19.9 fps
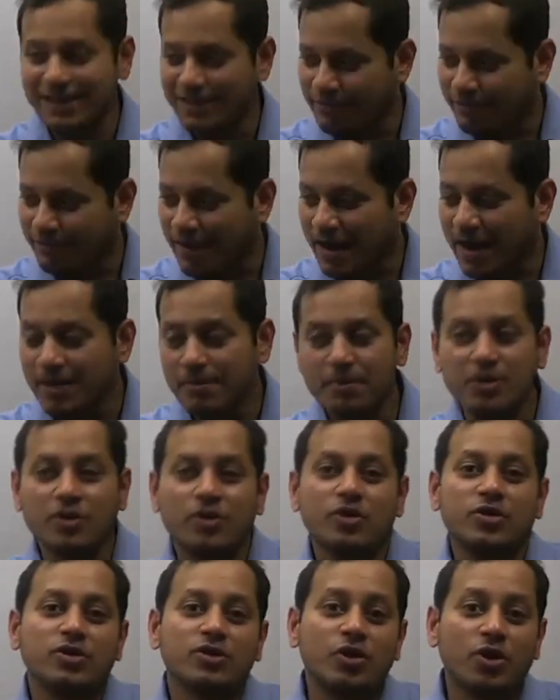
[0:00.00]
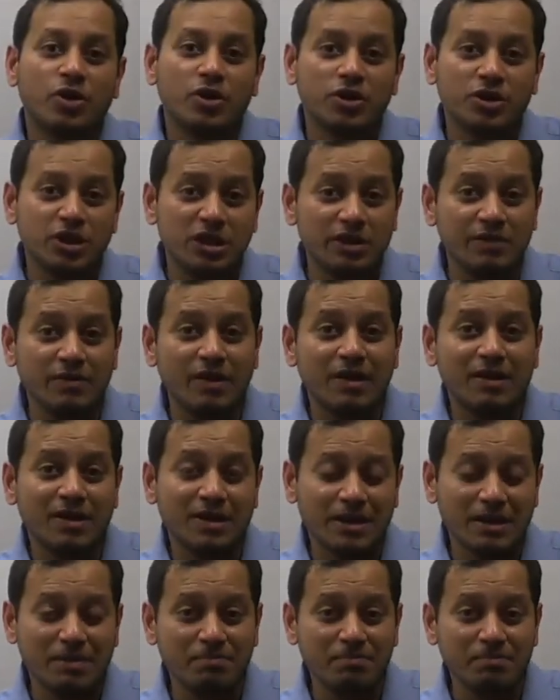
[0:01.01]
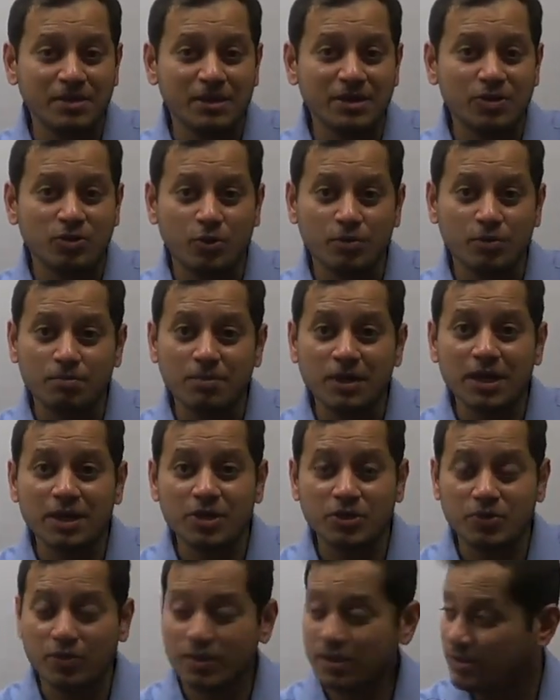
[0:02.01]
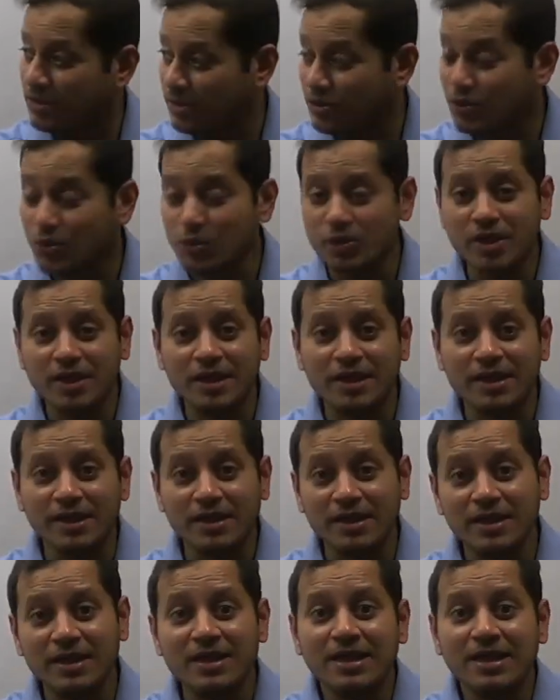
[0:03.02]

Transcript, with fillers: Why? Because Lord Shiva ka temples, Omkareshwar is a Jyotirling,